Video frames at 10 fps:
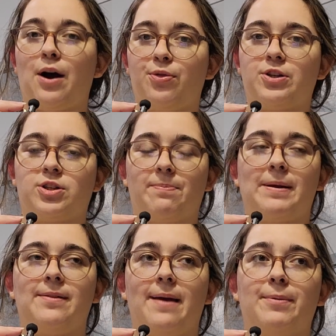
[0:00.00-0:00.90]
out the
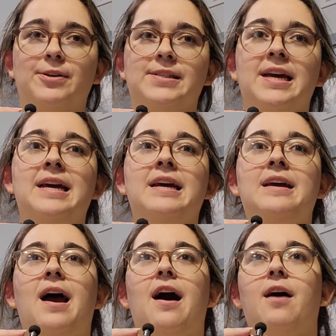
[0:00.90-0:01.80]
shipping labels.
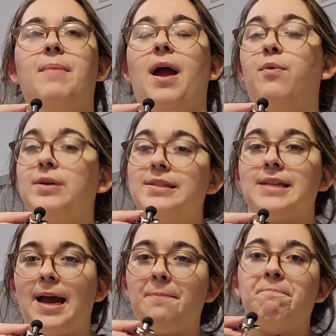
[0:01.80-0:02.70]
I will
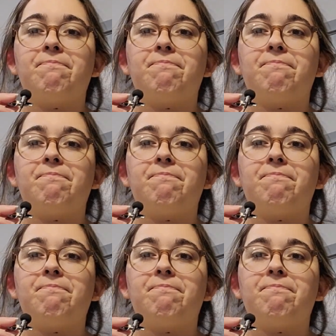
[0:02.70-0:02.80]
say,